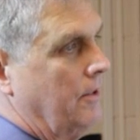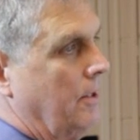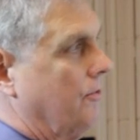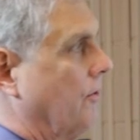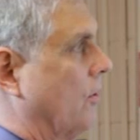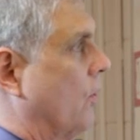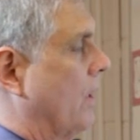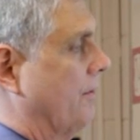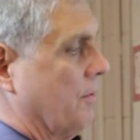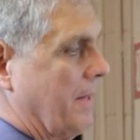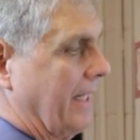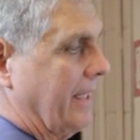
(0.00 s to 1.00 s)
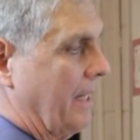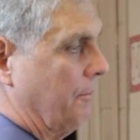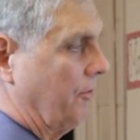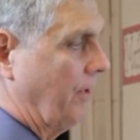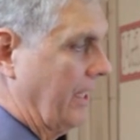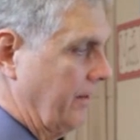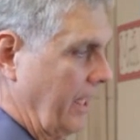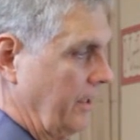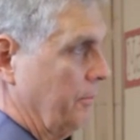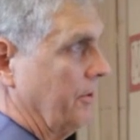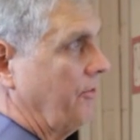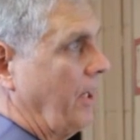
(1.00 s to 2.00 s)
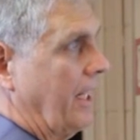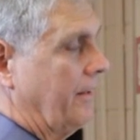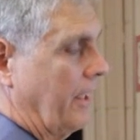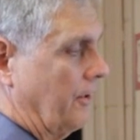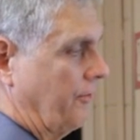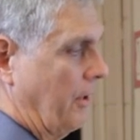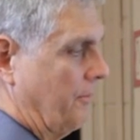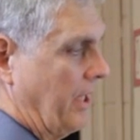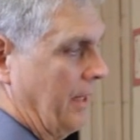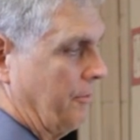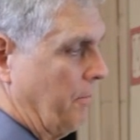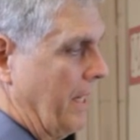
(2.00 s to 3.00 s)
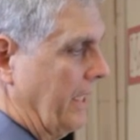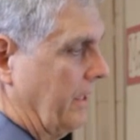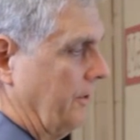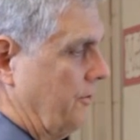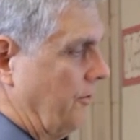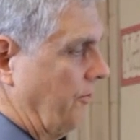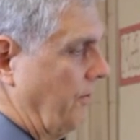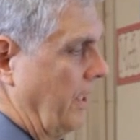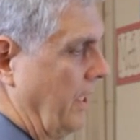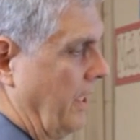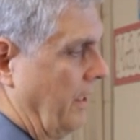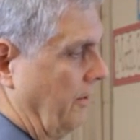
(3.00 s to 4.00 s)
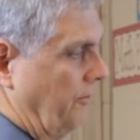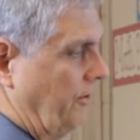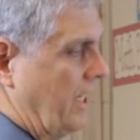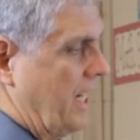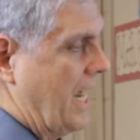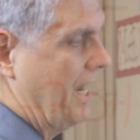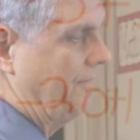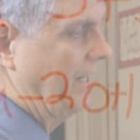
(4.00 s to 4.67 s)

So don't ever make that mistake. The other mistake they'll sometimes make, let's just say you have